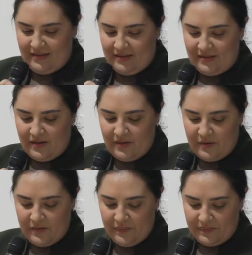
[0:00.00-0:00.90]

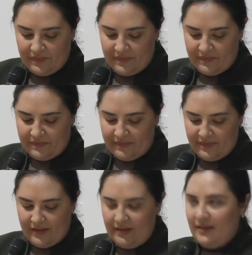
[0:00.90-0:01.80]
So
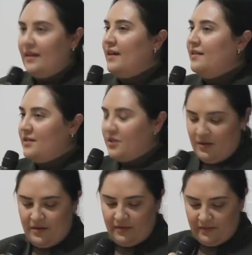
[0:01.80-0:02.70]
in the
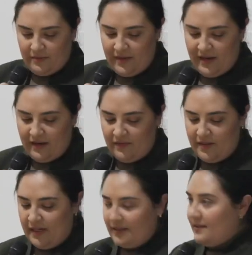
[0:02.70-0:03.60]
show, we have
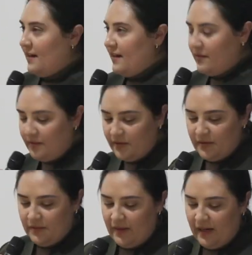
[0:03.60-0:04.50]

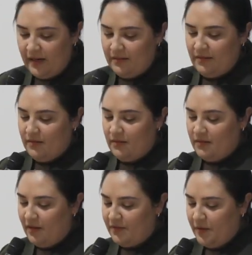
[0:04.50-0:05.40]
textiles, right?
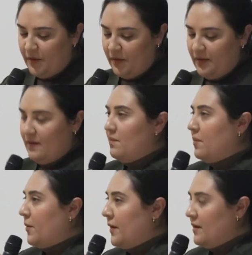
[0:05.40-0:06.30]
Duffel,
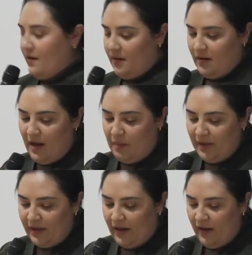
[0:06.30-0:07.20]
embroidered and
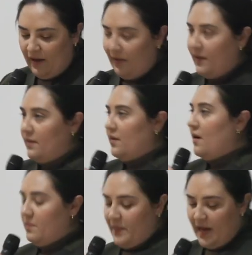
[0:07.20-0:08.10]
applique,
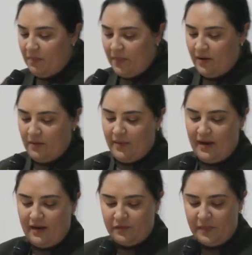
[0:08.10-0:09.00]
on paper, we
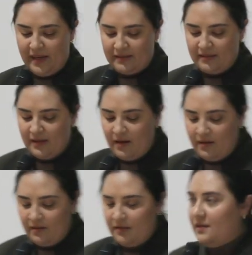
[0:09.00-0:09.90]
have
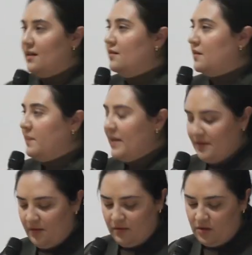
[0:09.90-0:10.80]
pastels, colored
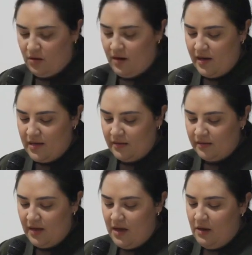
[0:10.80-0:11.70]
pencil
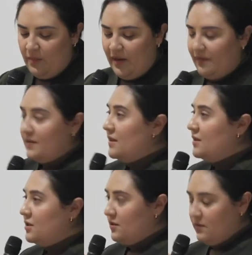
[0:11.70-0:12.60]
drawings, we have
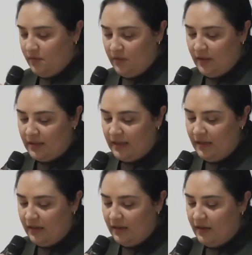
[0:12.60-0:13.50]
tissue,
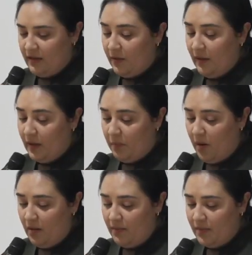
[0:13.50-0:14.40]
acrylic
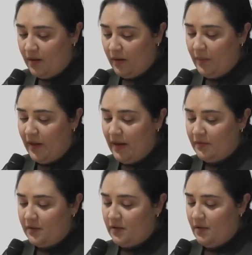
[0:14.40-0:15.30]
polymer, and we
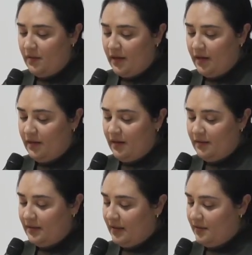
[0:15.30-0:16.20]
have stone cut
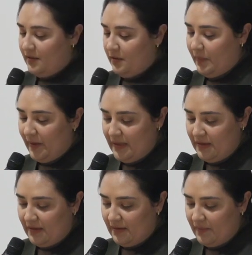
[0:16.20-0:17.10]
and stencil
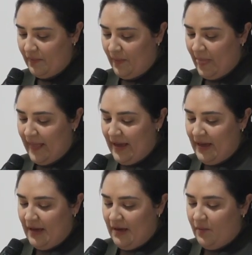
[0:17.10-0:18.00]
prints.
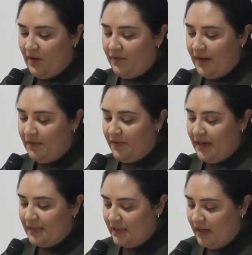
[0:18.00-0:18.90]
What I find
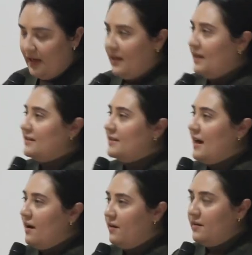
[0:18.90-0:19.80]
fascinating is
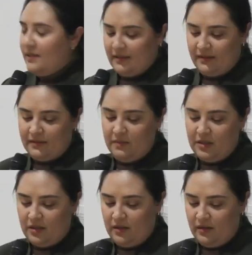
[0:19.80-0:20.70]
how this
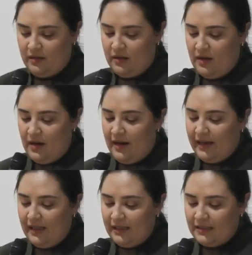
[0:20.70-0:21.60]
exhibition
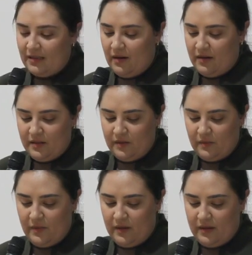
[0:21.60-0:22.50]
highlights the artist's
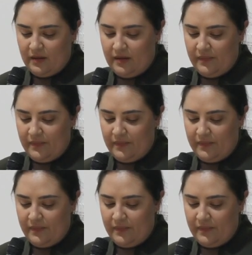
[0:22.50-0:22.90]
work